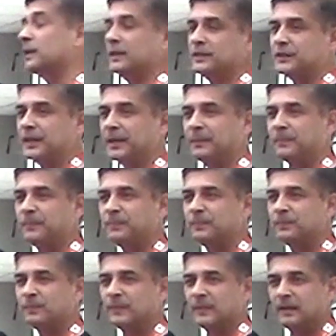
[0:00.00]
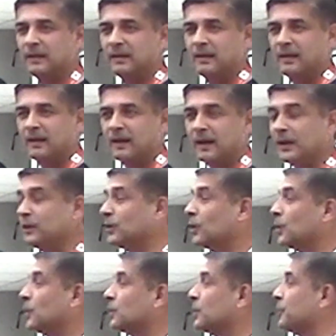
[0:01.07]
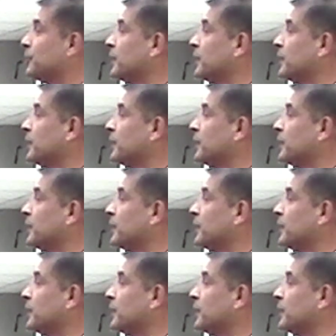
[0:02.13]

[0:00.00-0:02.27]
country. And the